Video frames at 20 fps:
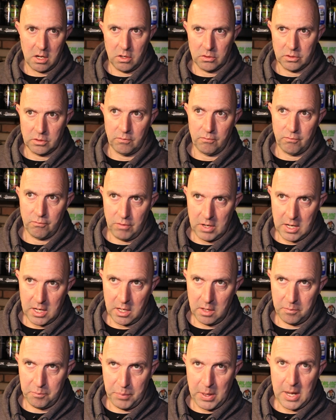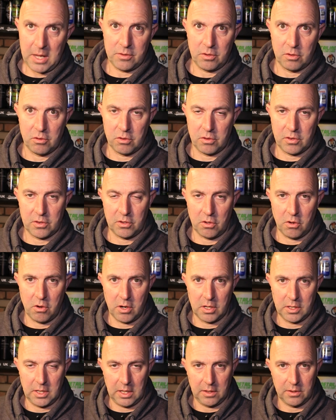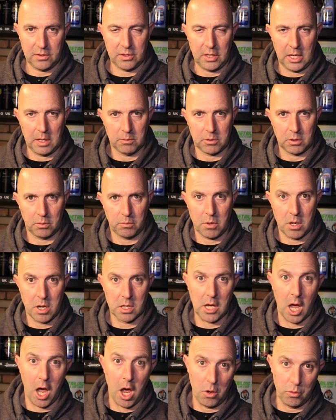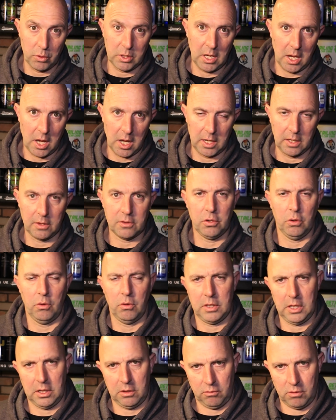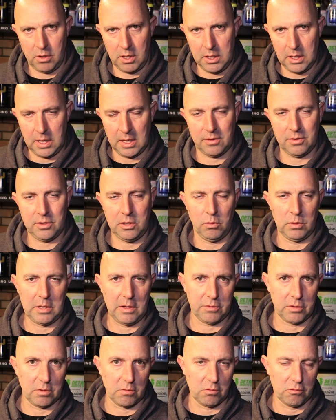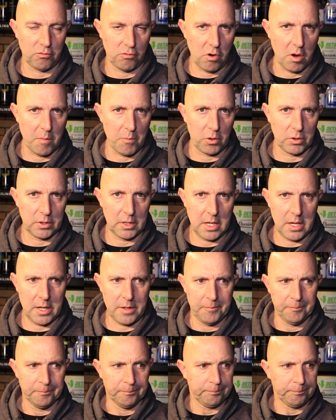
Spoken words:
on the rear passenger side, it seemed to work okay to a degree. It still left some grime on there.